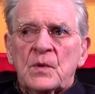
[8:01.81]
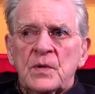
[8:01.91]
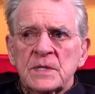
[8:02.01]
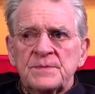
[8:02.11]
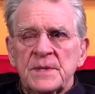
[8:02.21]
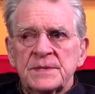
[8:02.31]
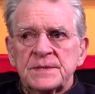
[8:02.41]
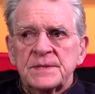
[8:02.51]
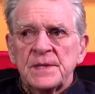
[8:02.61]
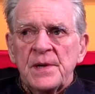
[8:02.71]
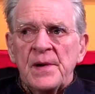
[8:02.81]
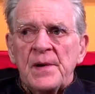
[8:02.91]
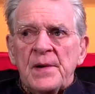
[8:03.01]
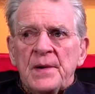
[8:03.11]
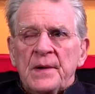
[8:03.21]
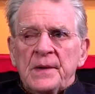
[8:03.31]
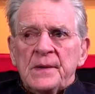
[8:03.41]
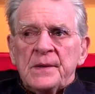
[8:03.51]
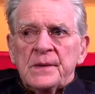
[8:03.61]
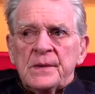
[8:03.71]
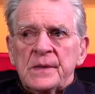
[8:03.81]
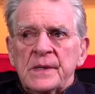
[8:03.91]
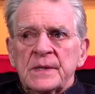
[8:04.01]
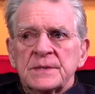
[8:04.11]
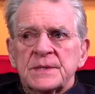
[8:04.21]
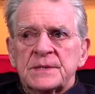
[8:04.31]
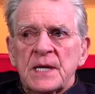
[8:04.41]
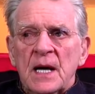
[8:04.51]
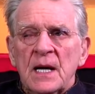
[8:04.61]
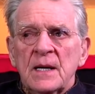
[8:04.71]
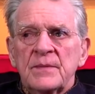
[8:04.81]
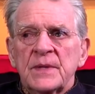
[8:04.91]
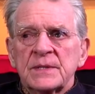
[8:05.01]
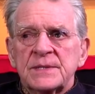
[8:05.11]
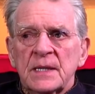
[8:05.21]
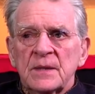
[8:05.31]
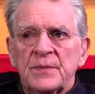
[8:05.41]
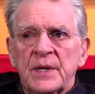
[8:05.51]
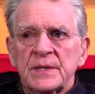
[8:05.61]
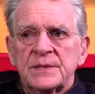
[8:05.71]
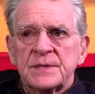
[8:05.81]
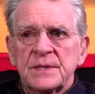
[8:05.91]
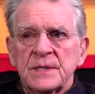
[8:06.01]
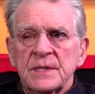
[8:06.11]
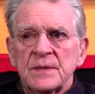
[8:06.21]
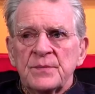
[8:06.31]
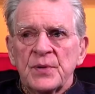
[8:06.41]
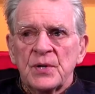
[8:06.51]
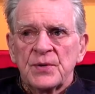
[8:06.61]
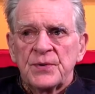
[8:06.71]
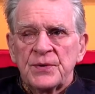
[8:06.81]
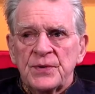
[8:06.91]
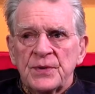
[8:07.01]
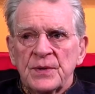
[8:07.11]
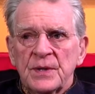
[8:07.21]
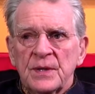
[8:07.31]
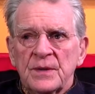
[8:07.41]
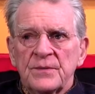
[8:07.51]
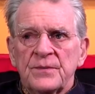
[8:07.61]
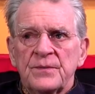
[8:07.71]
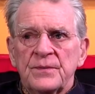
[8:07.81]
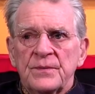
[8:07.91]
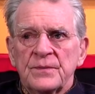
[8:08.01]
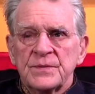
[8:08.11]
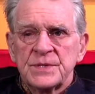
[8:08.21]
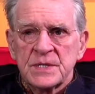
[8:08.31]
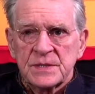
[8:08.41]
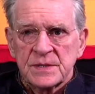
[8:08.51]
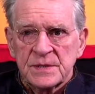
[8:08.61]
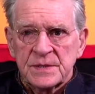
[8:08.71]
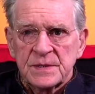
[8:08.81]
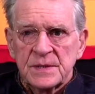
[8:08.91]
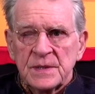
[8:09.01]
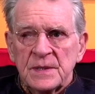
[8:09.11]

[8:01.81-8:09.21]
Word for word: Christmas is a time that celebrates the birth of Jesus,